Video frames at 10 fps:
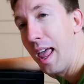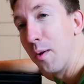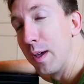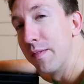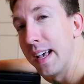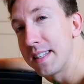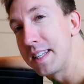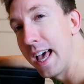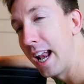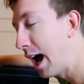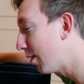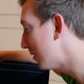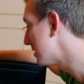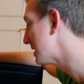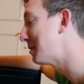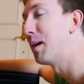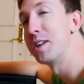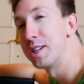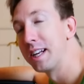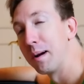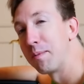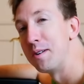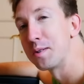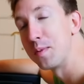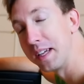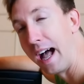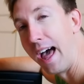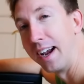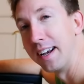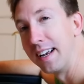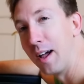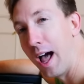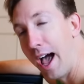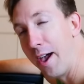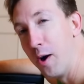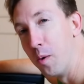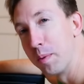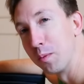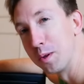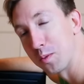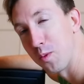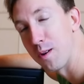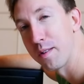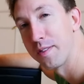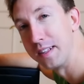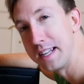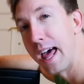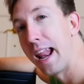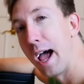we invested ten hours in punching numbers. We got it. I hope it was worth the ten